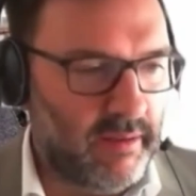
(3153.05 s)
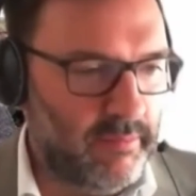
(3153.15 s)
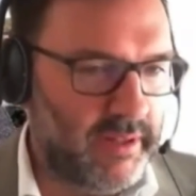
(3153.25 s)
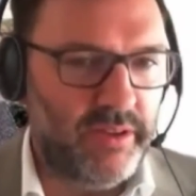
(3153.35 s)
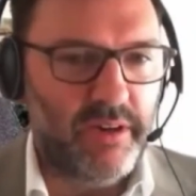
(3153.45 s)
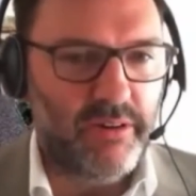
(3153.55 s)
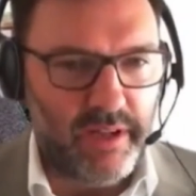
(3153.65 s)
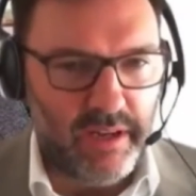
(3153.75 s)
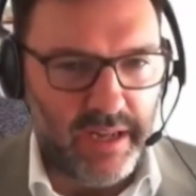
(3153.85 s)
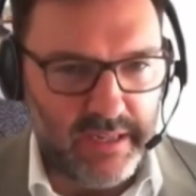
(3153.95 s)
a
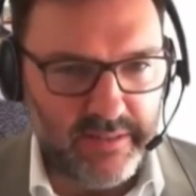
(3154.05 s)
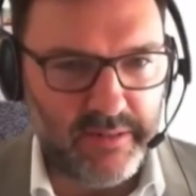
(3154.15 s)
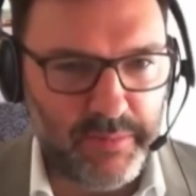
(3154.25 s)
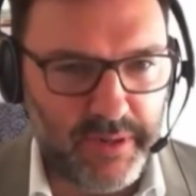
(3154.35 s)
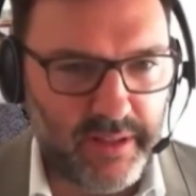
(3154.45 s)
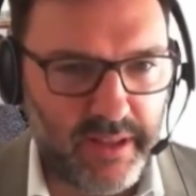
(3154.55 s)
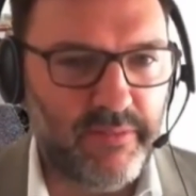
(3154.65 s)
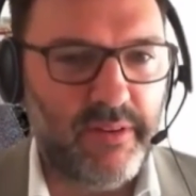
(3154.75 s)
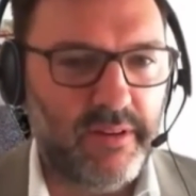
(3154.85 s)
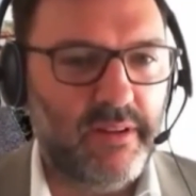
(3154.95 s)
material answer, but
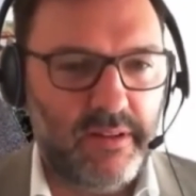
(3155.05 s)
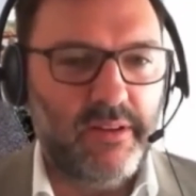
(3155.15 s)
even